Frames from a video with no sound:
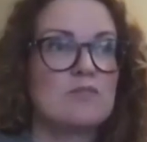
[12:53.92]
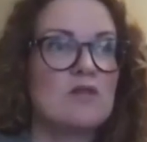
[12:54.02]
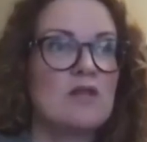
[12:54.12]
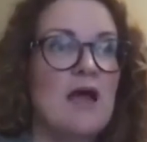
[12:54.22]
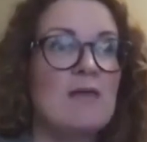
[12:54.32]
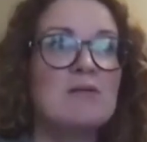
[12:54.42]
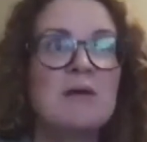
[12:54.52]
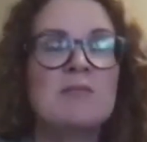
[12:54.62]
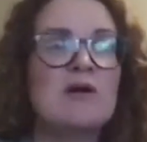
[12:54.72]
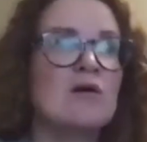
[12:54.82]
I
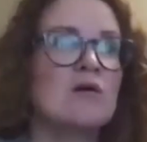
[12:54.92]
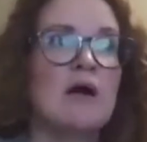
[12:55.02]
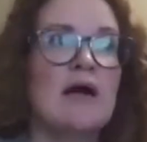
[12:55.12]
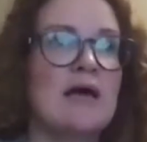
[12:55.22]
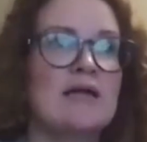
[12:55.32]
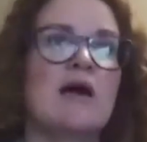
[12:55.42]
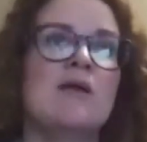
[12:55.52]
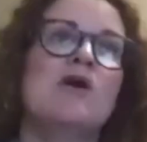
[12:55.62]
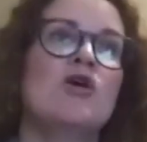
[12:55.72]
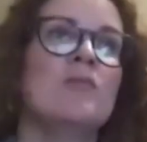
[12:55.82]
remember I had
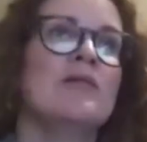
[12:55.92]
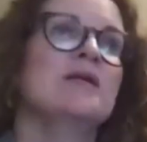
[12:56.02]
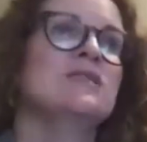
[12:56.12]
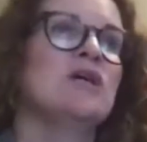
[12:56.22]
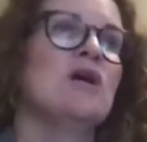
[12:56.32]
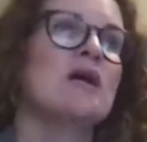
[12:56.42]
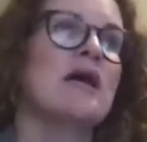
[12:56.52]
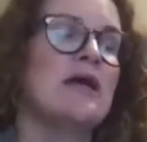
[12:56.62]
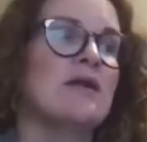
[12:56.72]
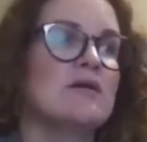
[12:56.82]
come home and the dog
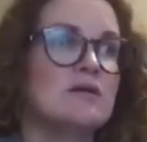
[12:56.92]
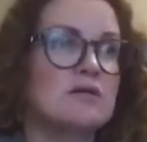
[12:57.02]
had